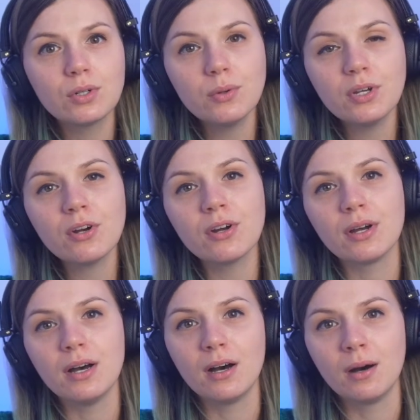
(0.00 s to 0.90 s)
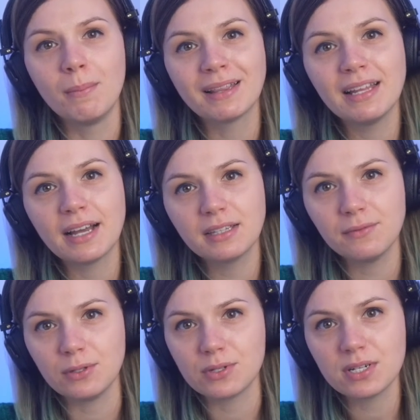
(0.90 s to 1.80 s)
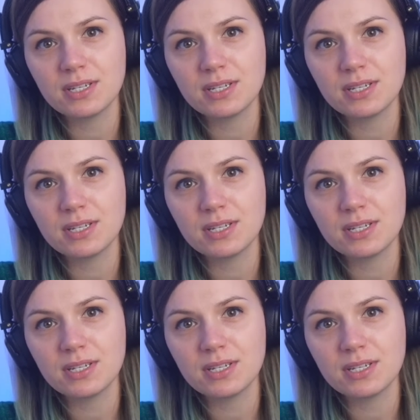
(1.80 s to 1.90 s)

your monthly active users,